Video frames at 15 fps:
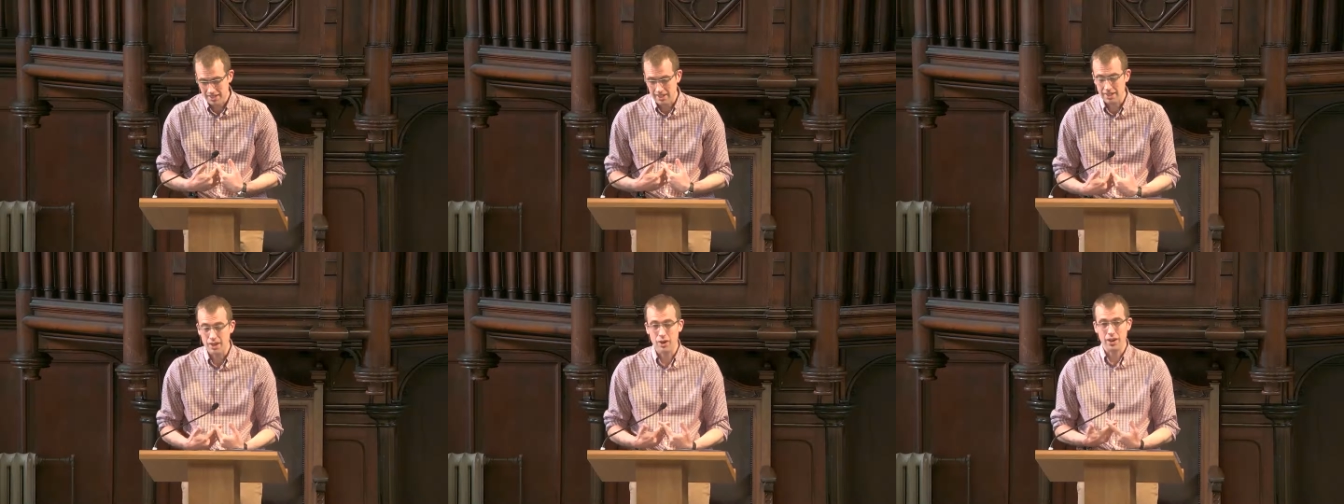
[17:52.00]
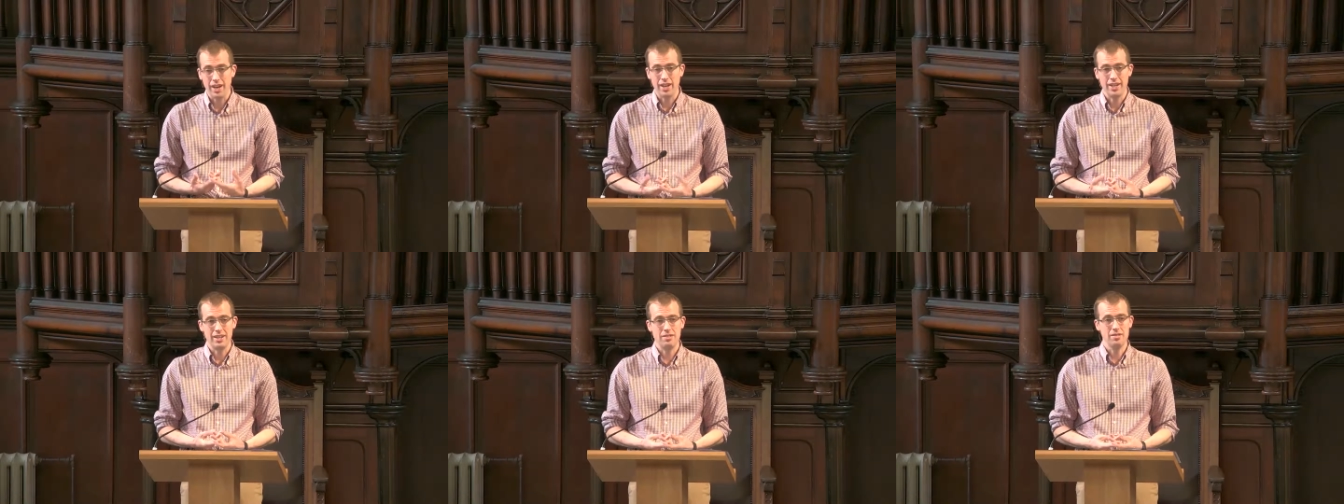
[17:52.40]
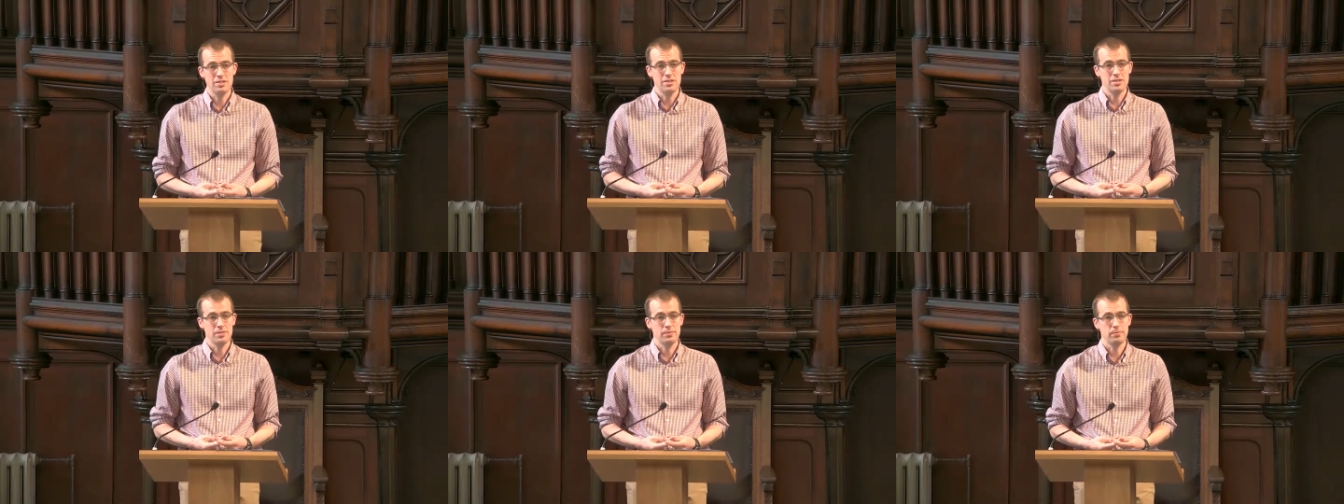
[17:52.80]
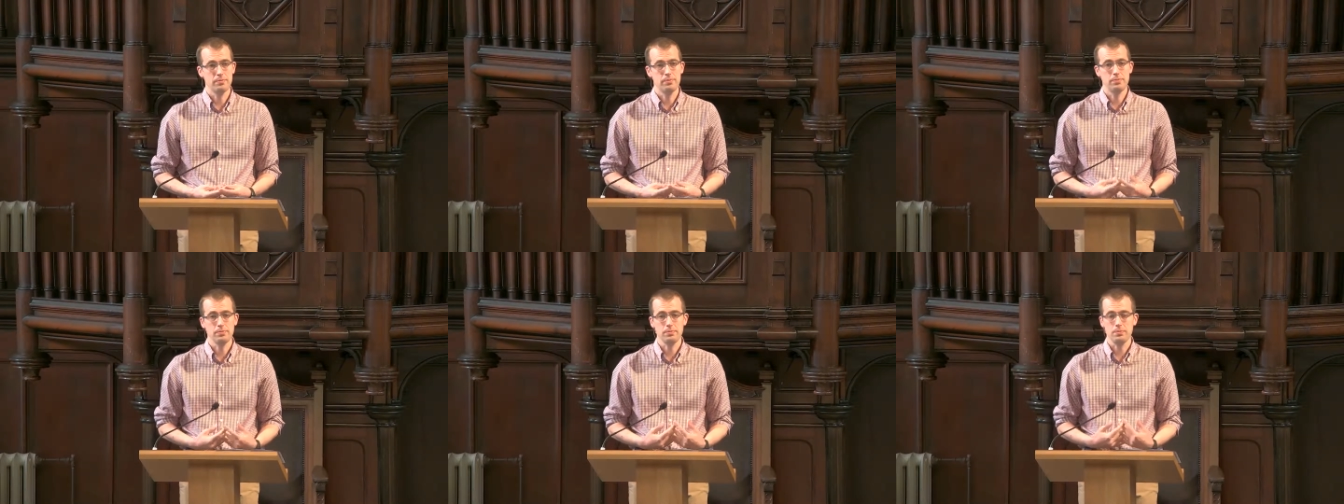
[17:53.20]
in our lives.
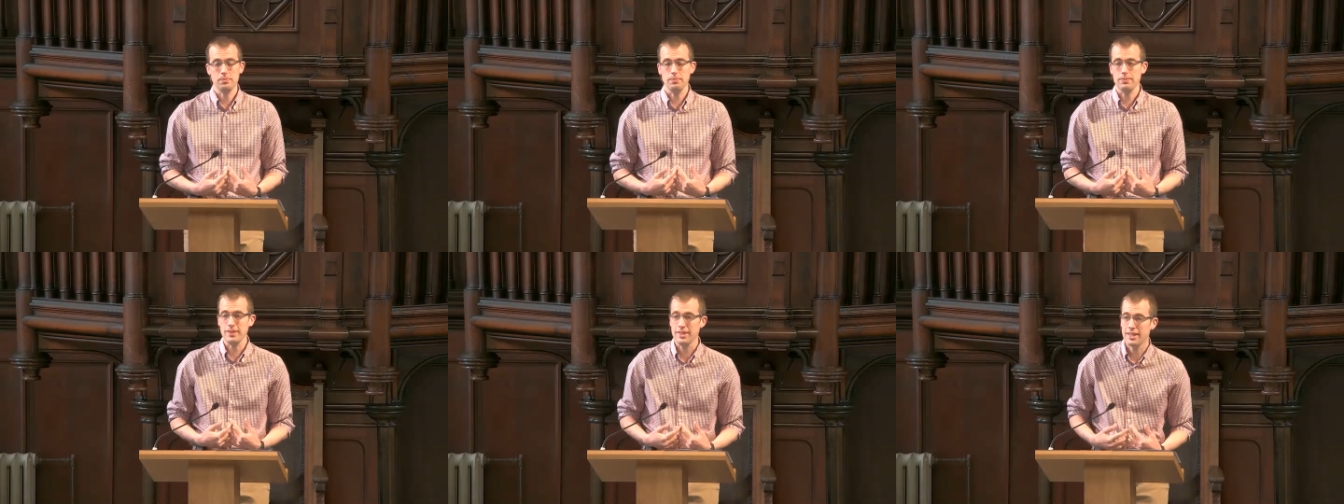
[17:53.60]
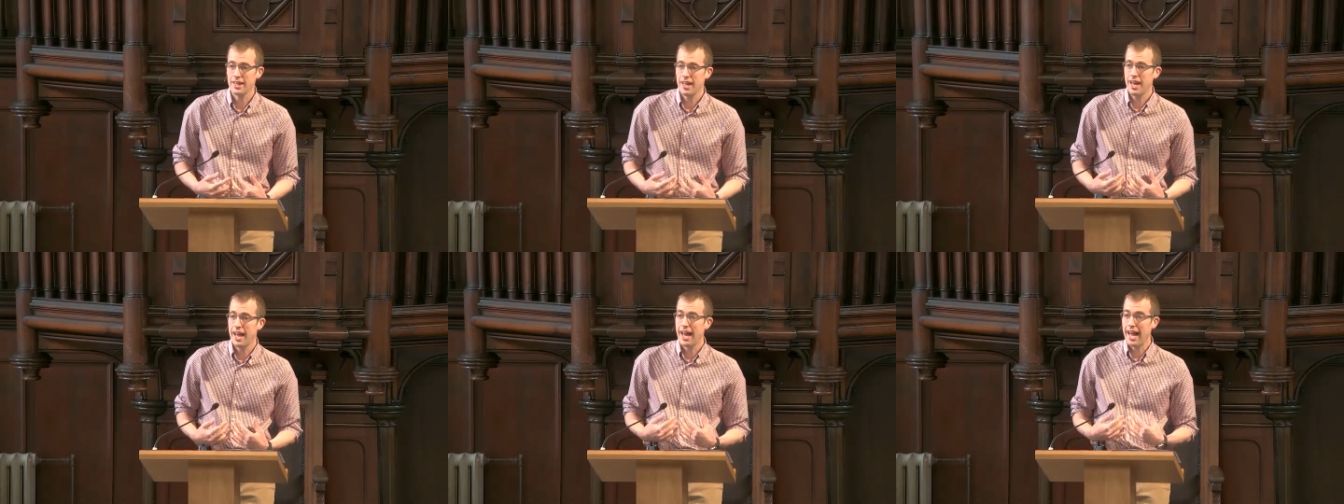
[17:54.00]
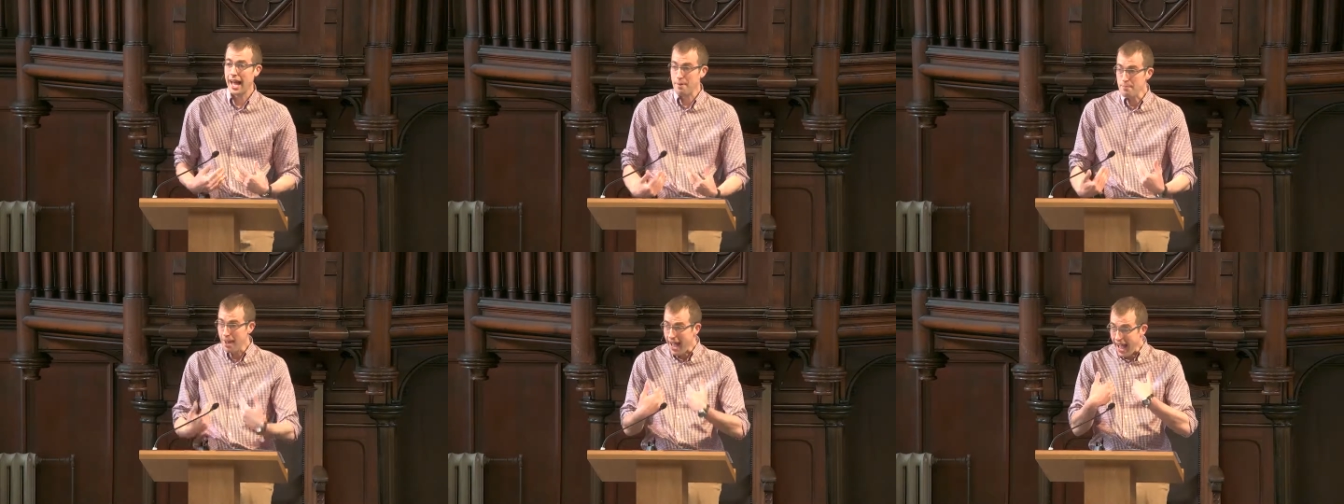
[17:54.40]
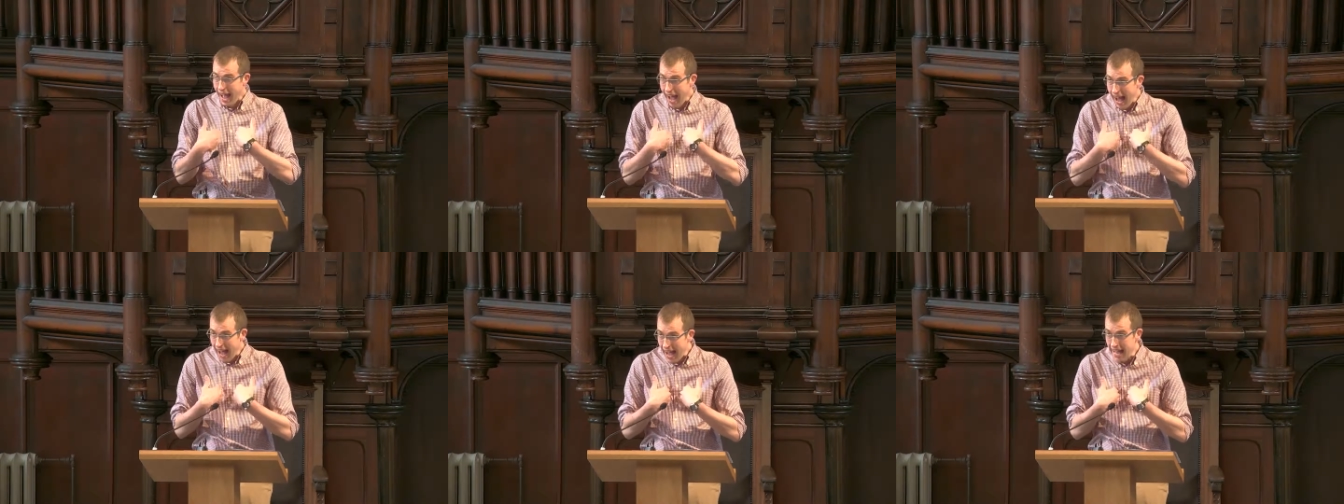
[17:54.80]
Am
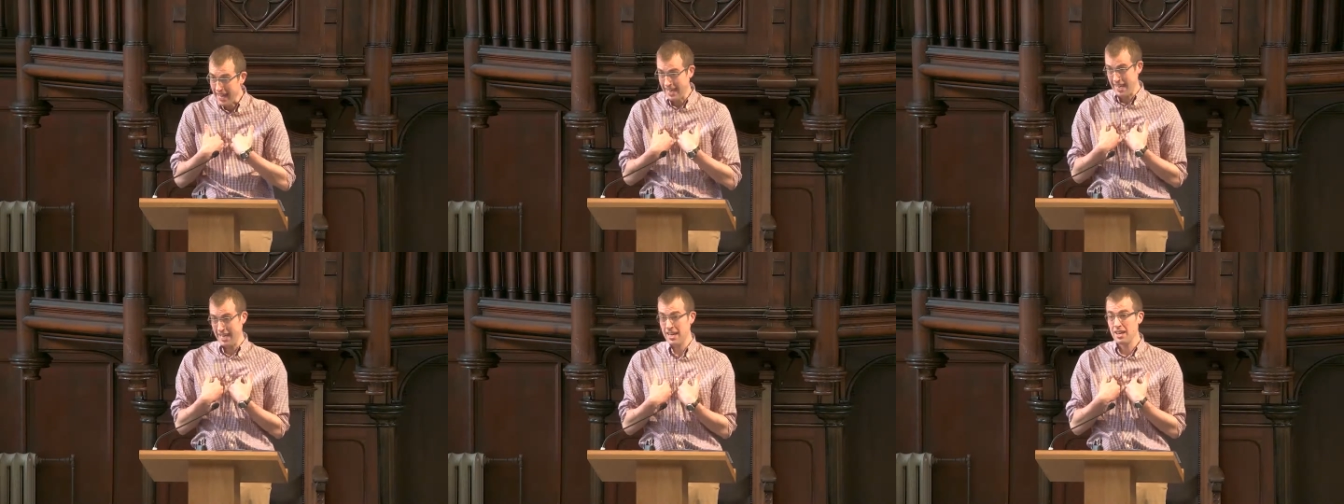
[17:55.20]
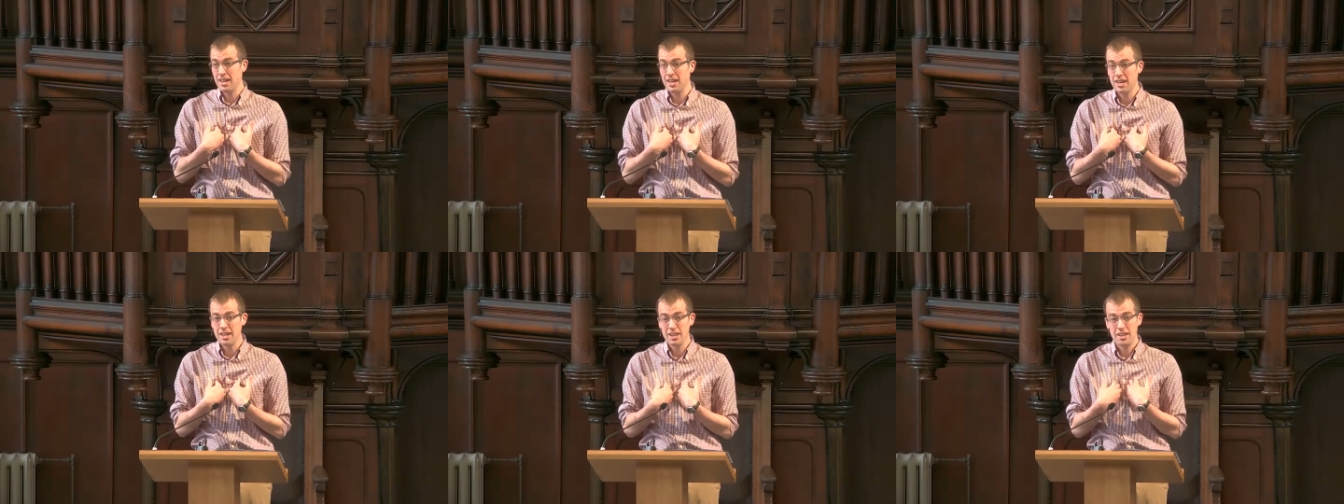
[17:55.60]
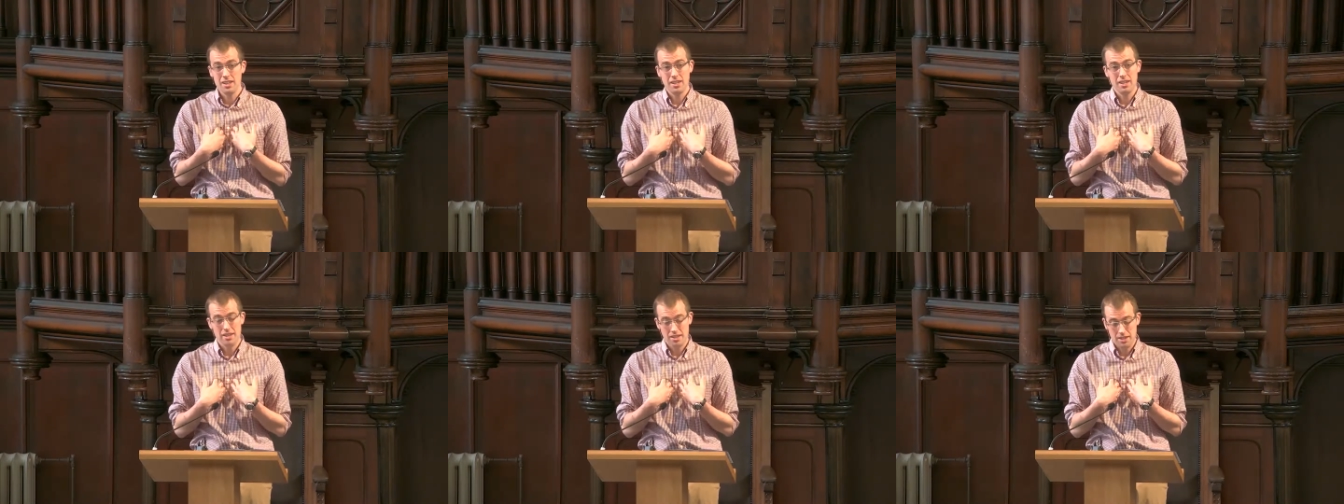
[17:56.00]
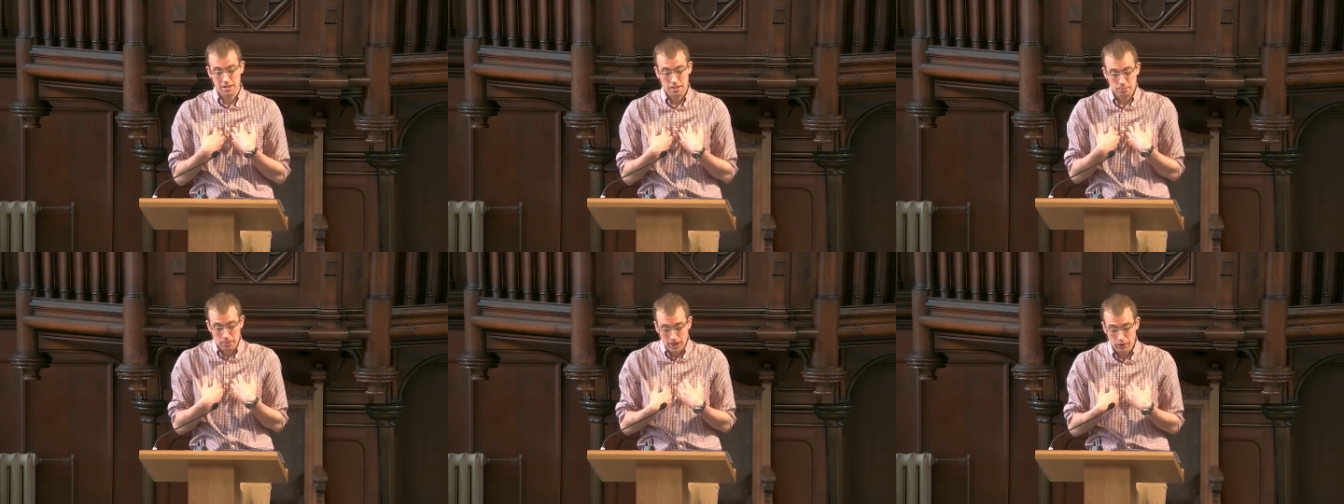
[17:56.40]
I
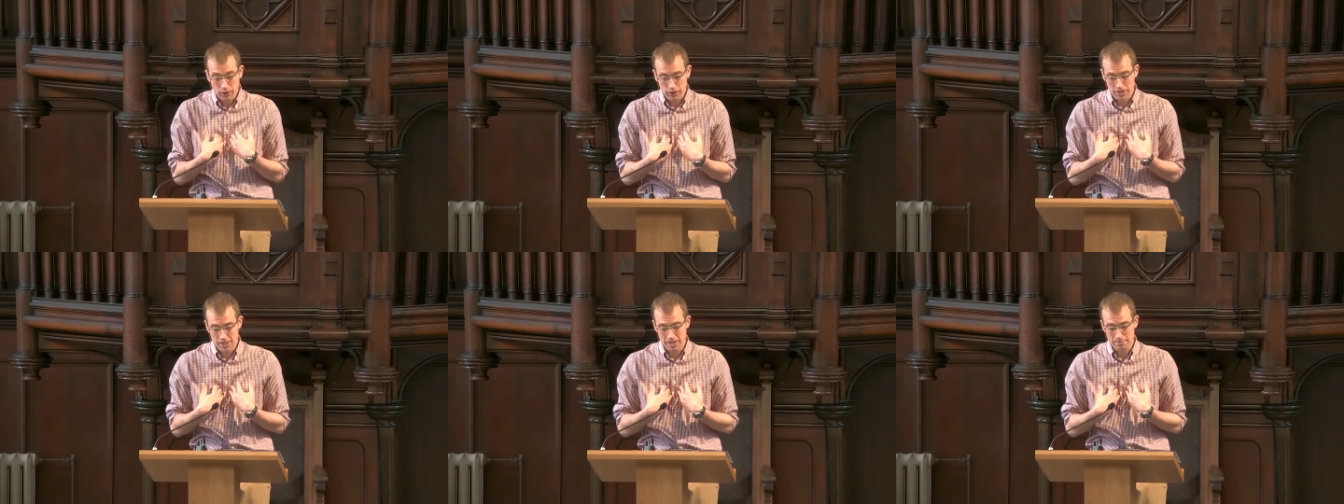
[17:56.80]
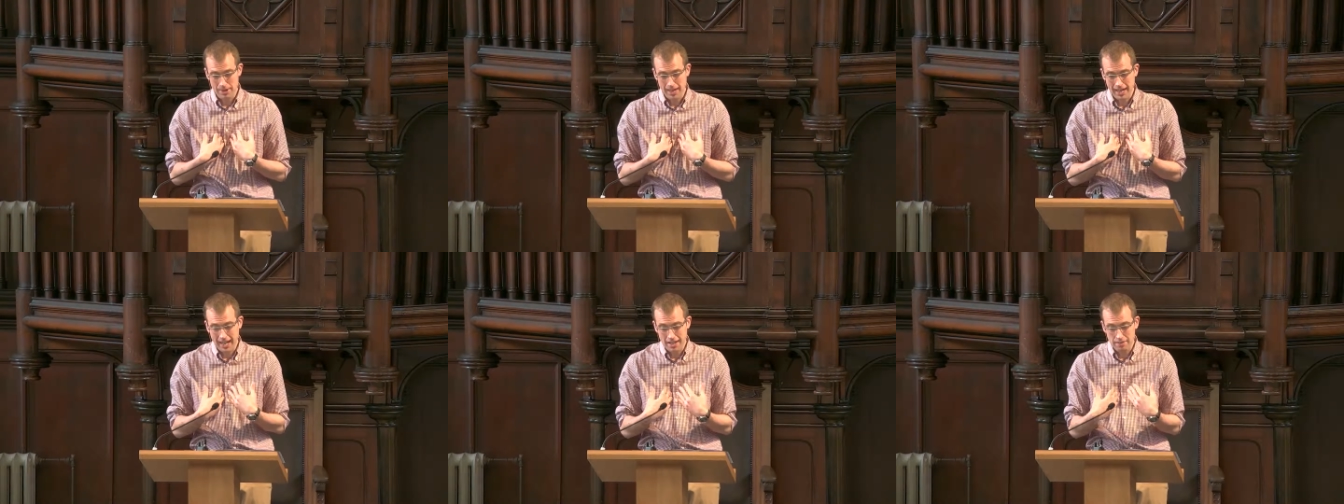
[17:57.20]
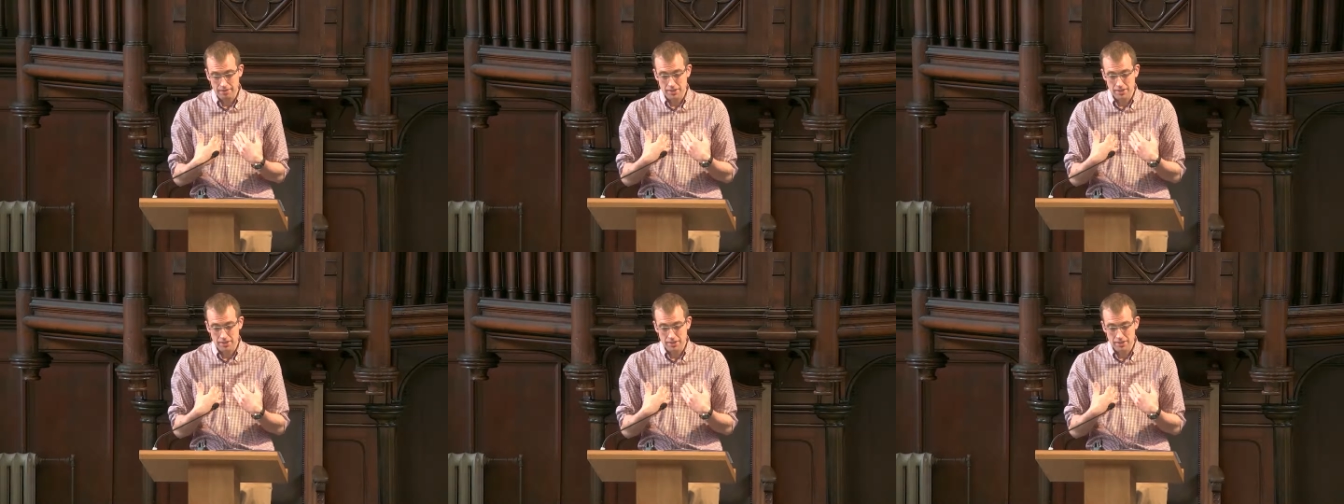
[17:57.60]
the priority in my life?